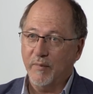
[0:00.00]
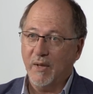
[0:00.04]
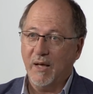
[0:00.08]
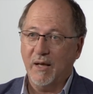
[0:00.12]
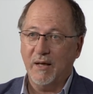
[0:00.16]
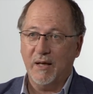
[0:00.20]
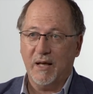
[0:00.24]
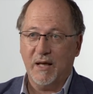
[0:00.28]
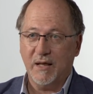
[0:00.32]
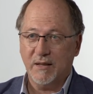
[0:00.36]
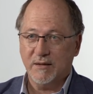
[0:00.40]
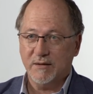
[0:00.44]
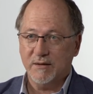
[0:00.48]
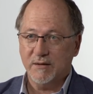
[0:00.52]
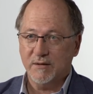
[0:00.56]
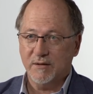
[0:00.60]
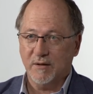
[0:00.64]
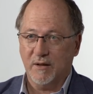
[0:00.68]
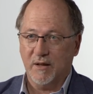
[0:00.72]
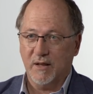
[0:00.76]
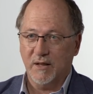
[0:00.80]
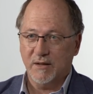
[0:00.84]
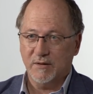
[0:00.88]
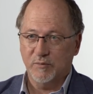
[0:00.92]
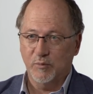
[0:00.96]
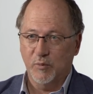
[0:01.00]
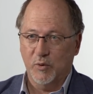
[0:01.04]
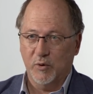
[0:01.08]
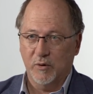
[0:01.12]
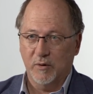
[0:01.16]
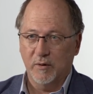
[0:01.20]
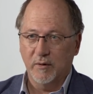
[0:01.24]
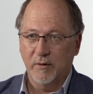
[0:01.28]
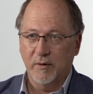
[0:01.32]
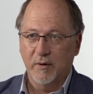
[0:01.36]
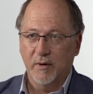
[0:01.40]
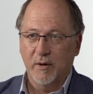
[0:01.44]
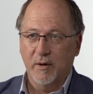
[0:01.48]
and exercise
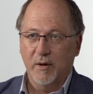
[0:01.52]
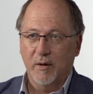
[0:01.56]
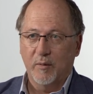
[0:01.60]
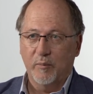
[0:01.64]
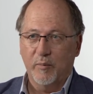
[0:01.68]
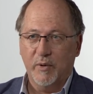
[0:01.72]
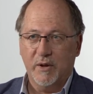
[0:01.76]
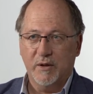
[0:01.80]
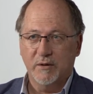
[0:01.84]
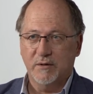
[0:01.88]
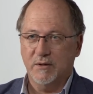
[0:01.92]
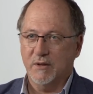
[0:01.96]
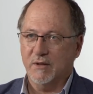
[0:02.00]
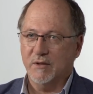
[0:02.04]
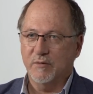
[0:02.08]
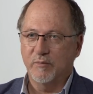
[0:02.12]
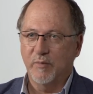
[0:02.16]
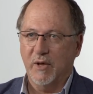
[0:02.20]
more? Because it's